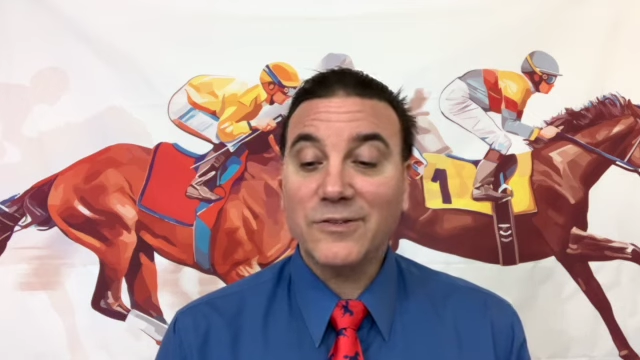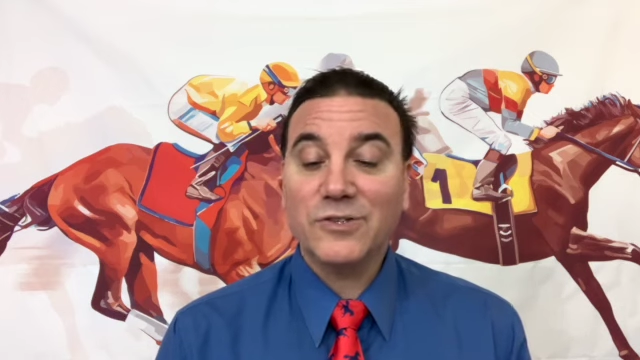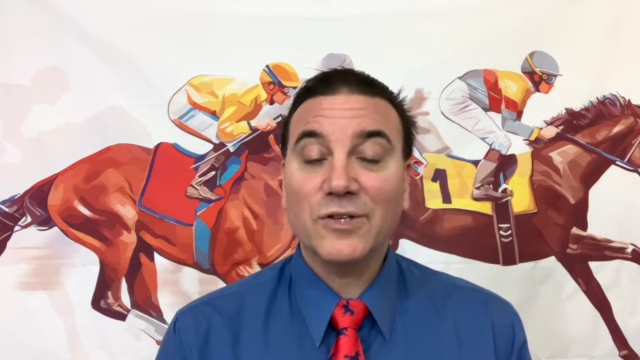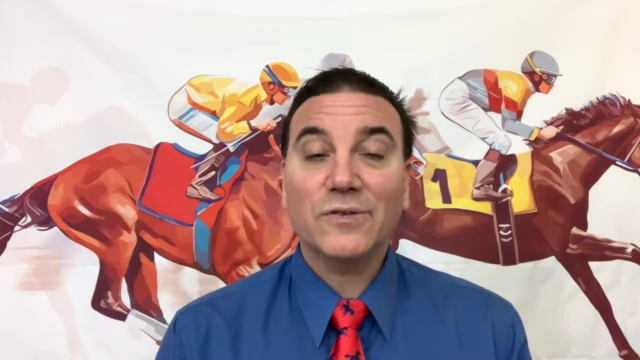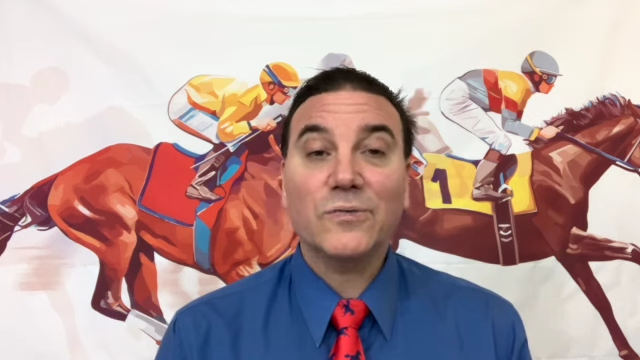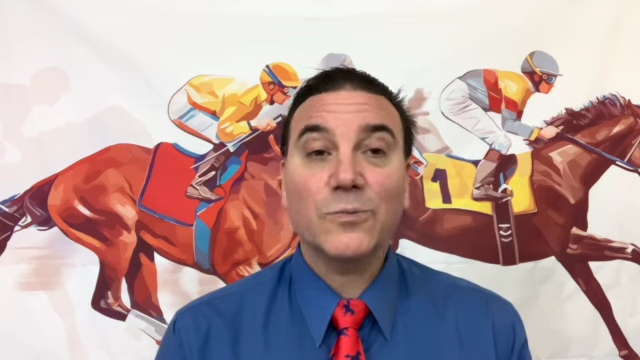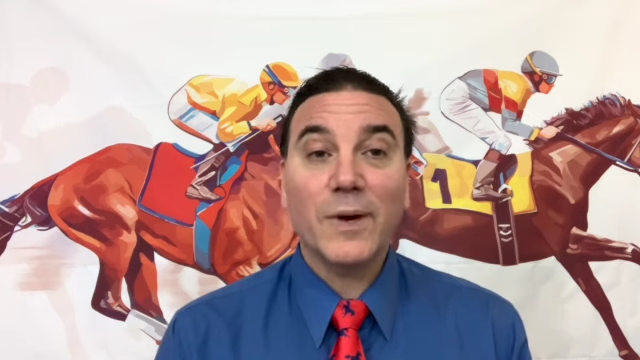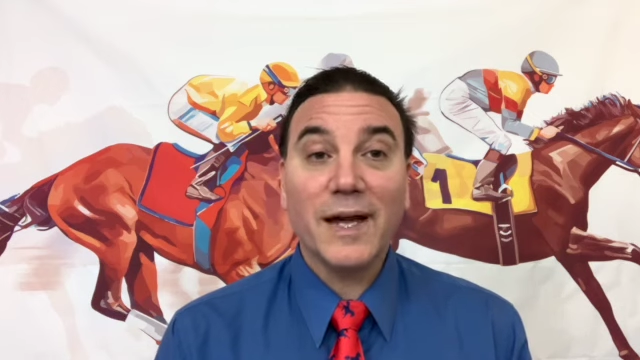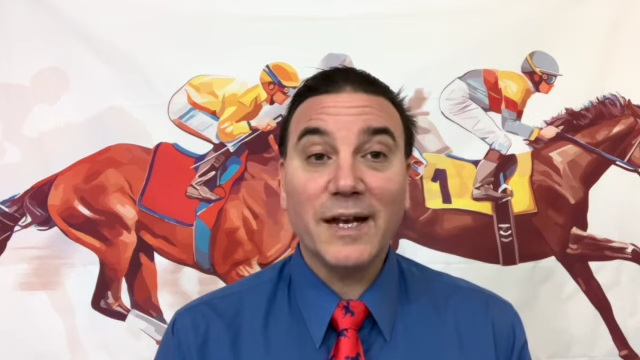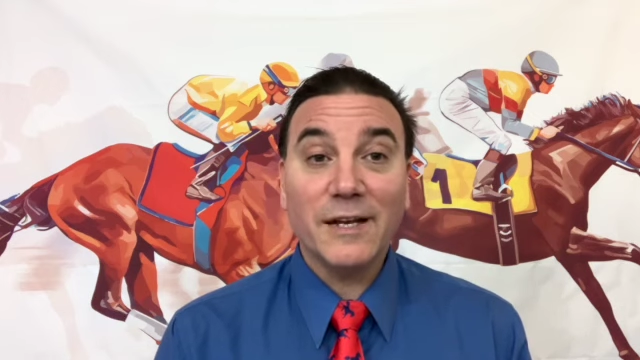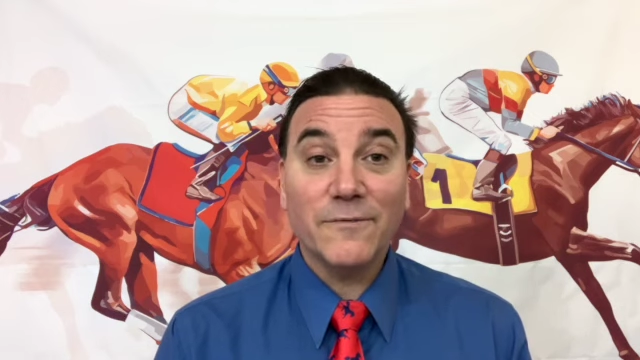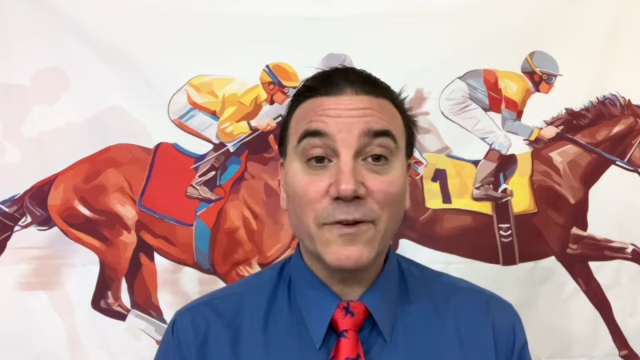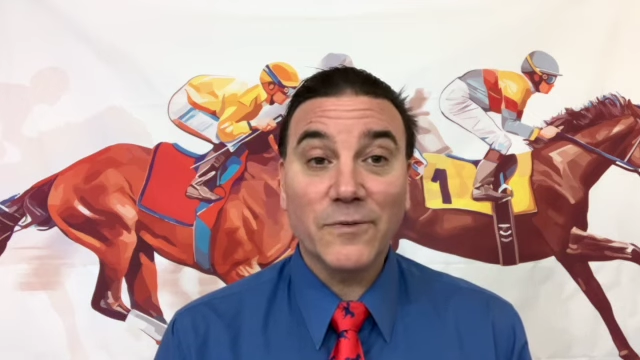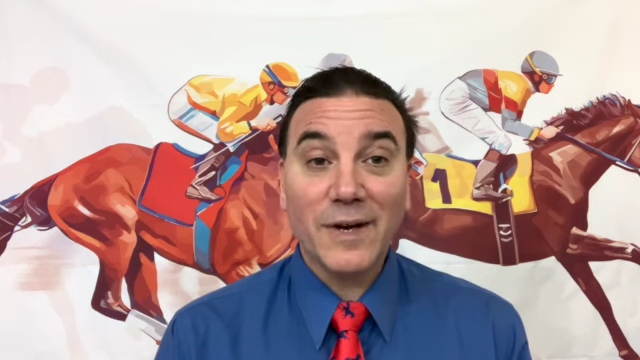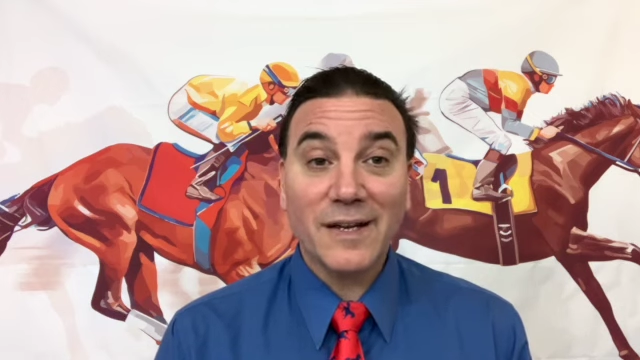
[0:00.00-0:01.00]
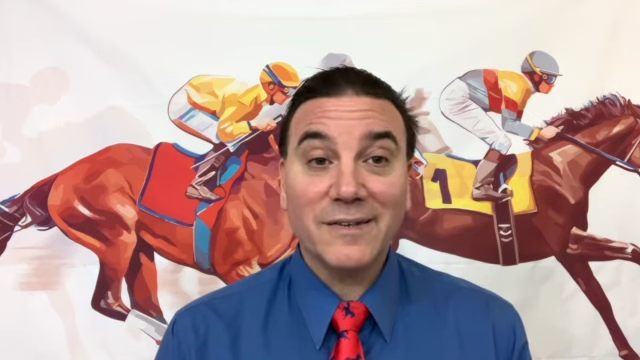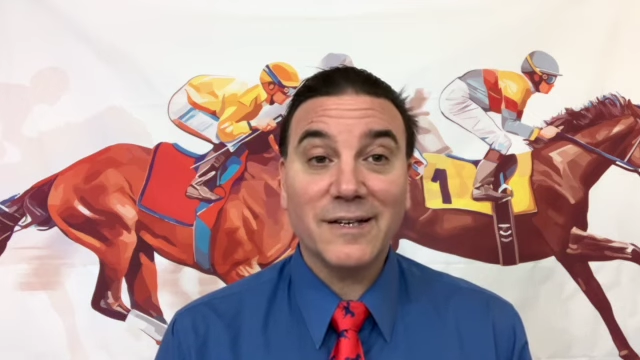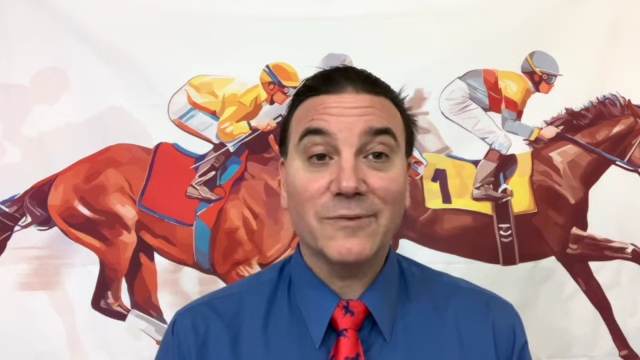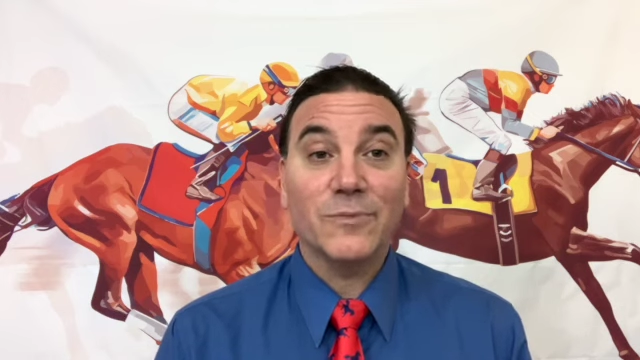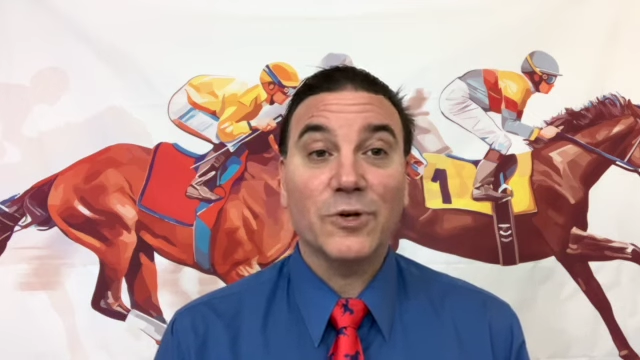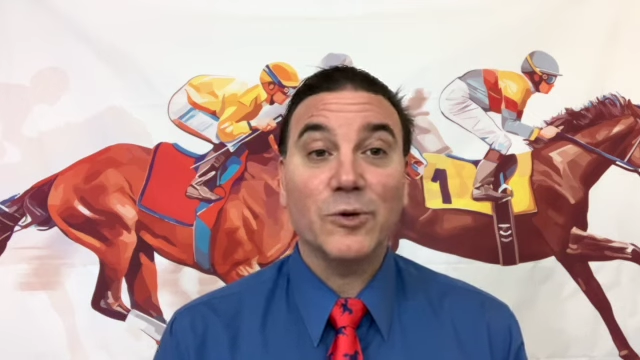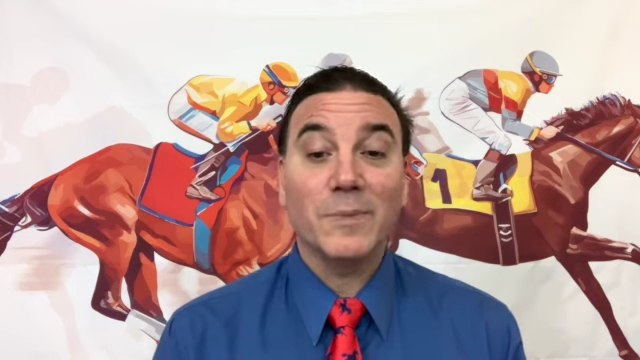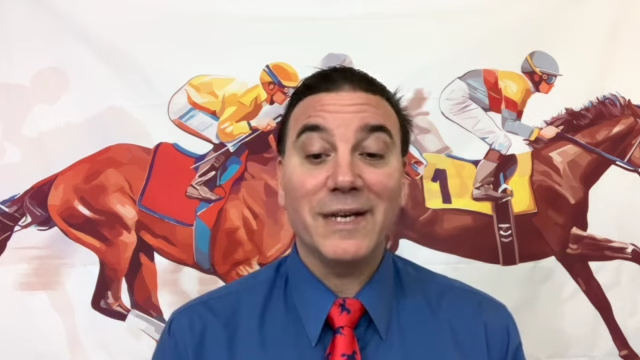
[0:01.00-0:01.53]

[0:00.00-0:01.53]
just waiting for racing room,